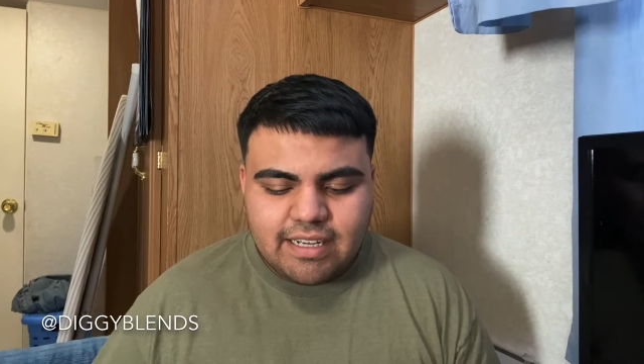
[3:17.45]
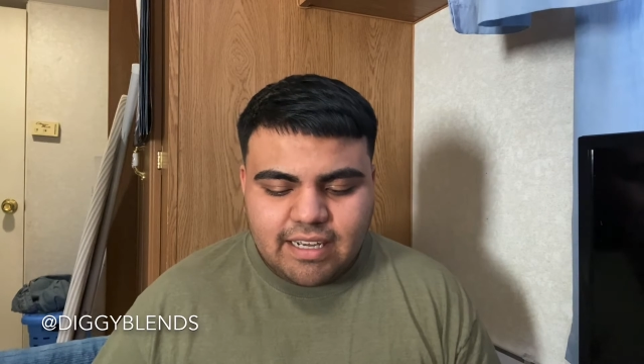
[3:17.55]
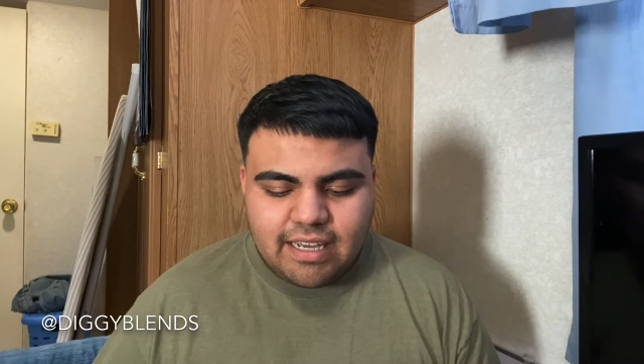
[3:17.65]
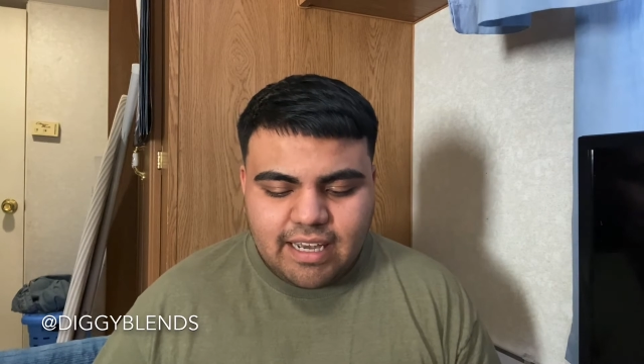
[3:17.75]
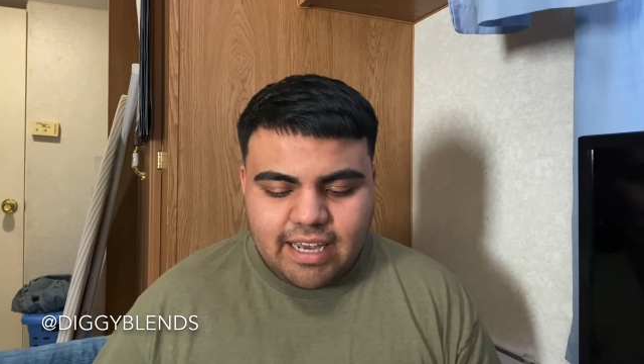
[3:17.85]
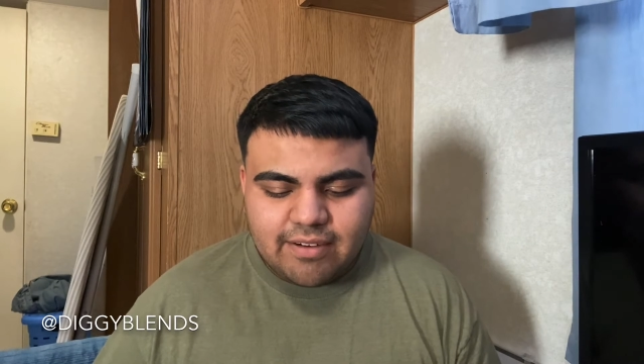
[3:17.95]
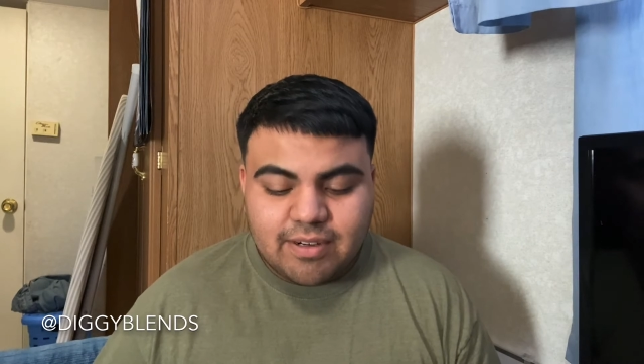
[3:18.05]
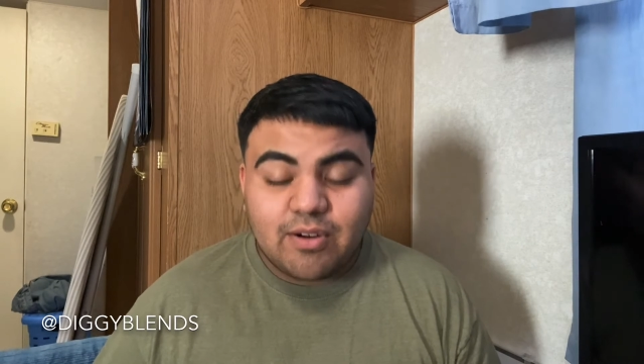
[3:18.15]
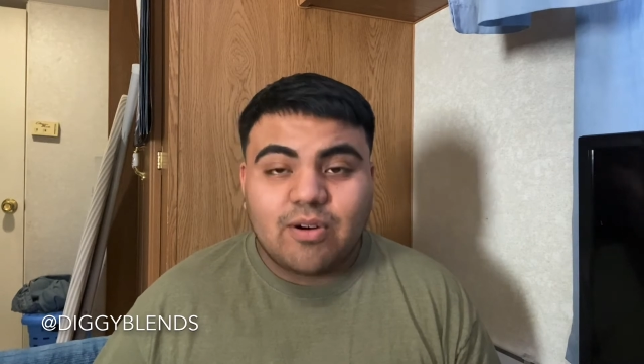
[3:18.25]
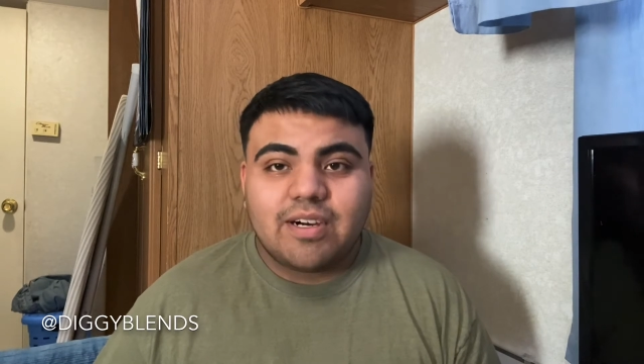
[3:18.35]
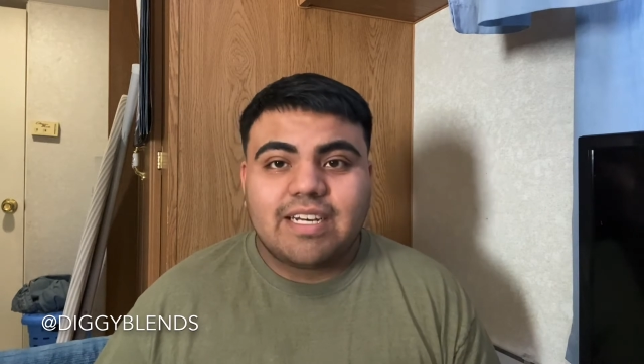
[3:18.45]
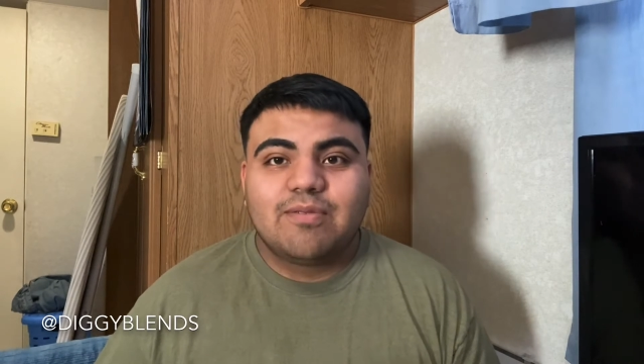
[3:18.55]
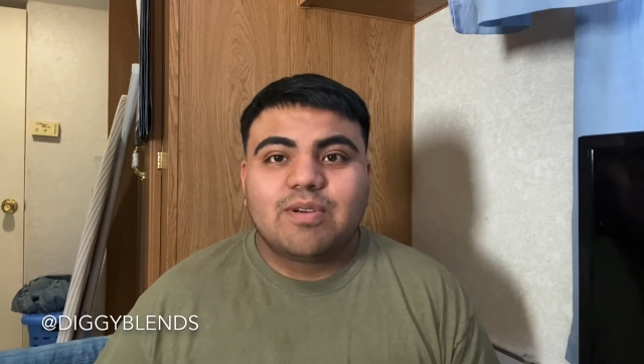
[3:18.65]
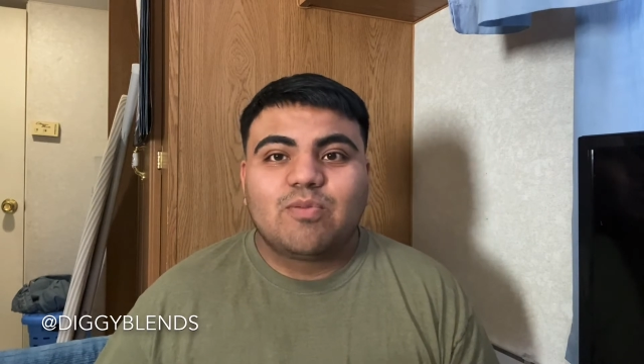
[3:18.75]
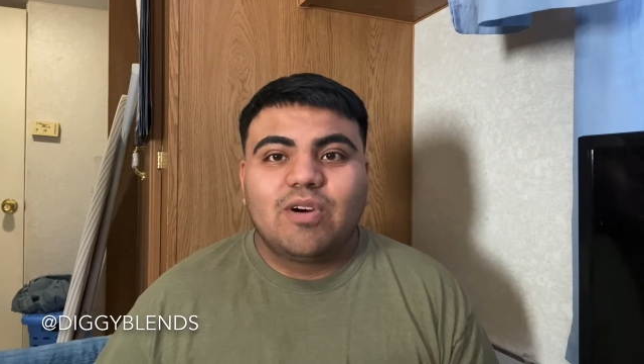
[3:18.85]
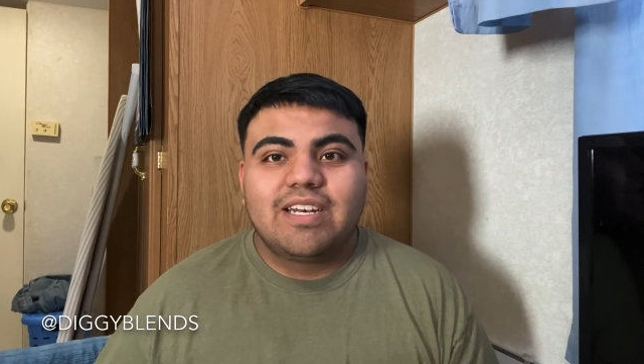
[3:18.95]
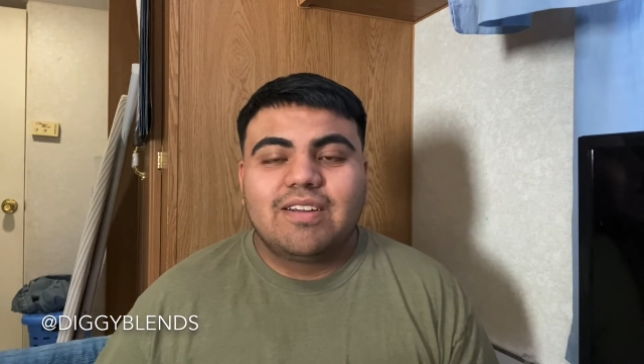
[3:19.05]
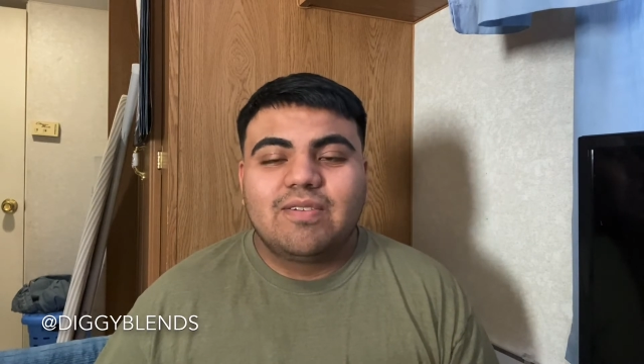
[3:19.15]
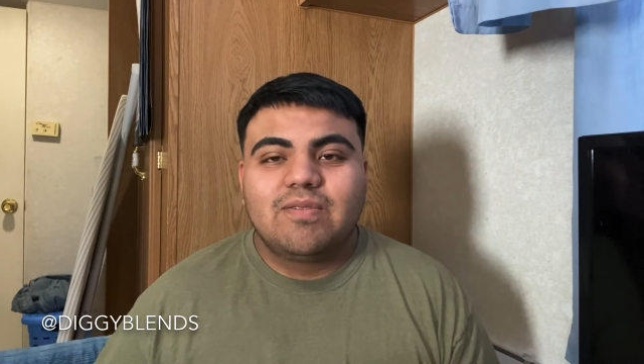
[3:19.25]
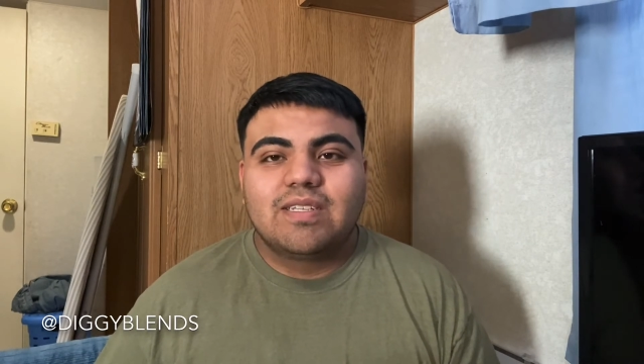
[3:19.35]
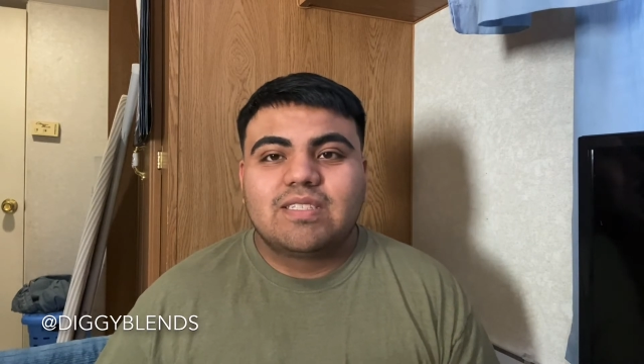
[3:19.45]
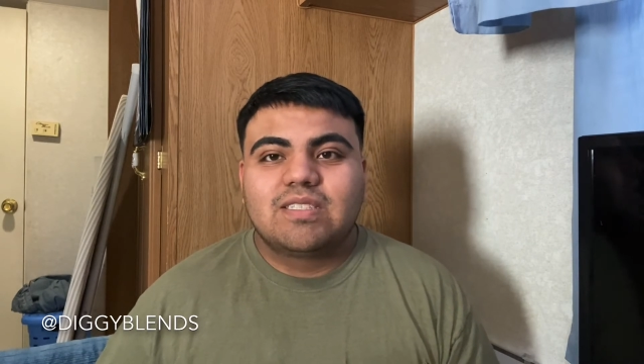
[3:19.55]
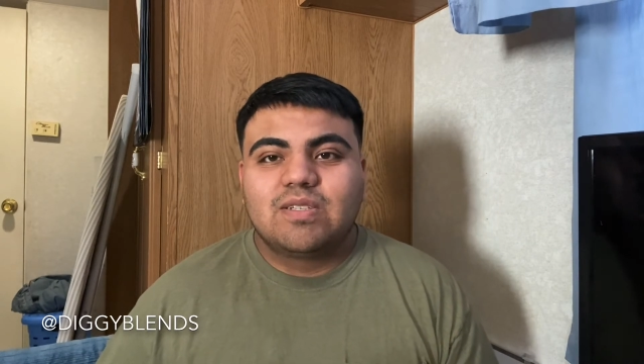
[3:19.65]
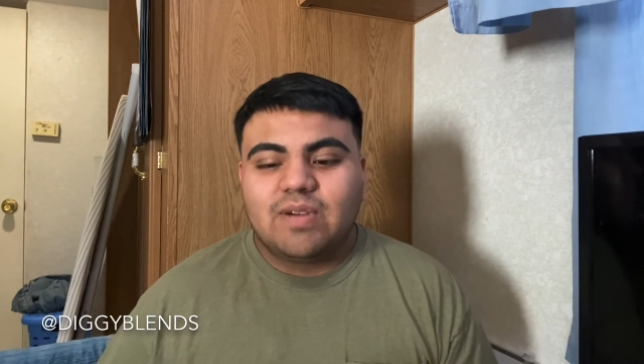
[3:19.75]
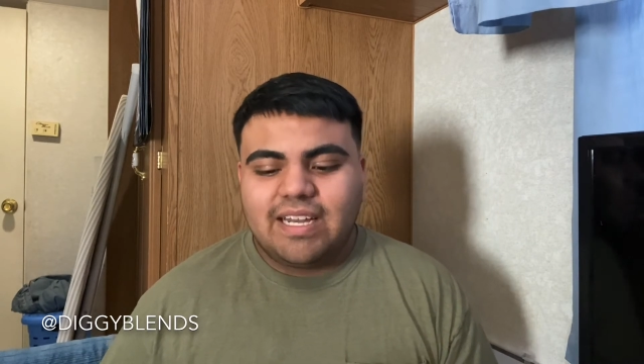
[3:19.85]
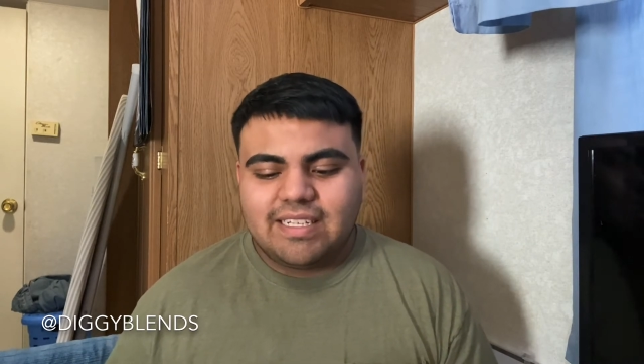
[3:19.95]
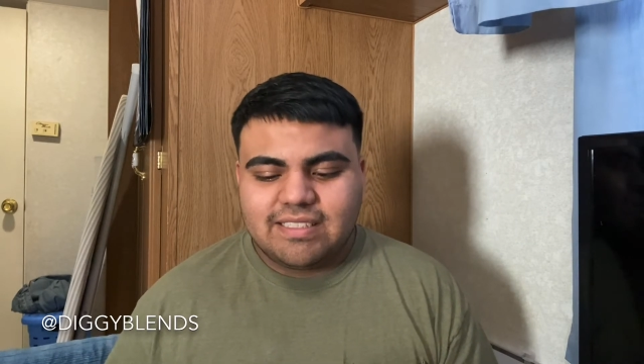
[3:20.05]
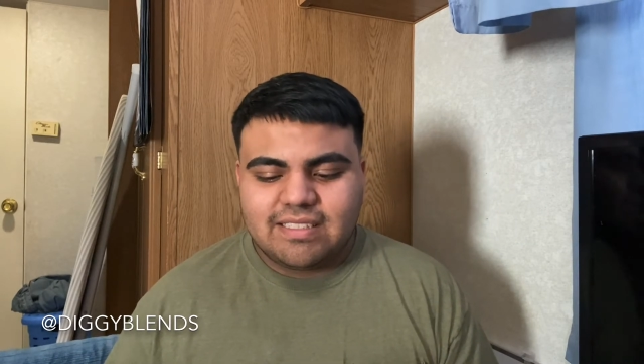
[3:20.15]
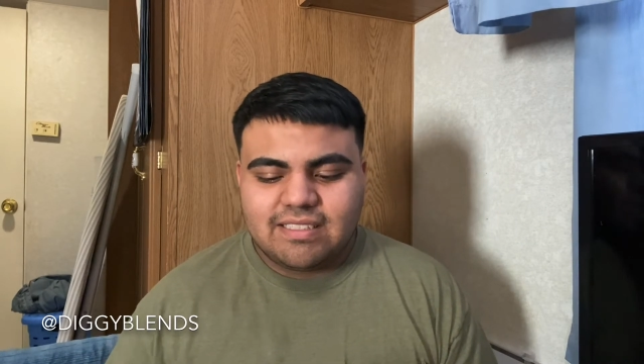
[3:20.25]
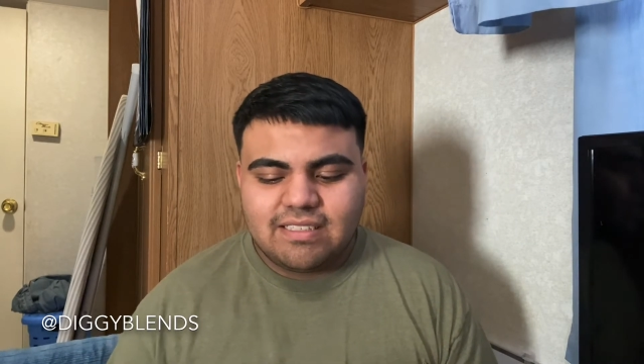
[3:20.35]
and record with two hands.